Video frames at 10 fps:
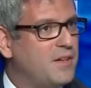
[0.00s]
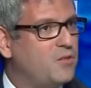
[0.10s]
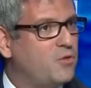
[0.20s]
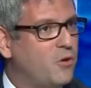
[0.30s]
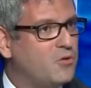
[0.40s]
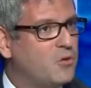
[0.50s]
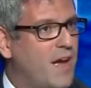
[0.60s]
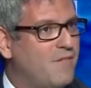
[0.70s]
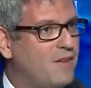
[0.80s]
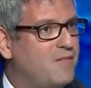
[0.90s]
and the Turks
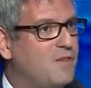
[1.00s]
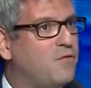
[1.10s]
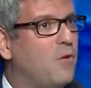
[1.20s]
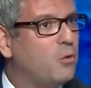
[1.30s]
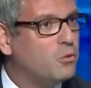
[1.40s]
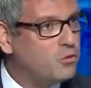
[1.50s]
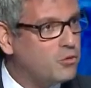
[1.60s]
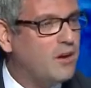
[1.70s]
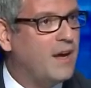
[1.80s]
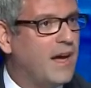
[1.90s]
have never
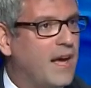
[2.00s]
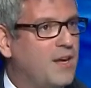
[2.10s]
fought uh,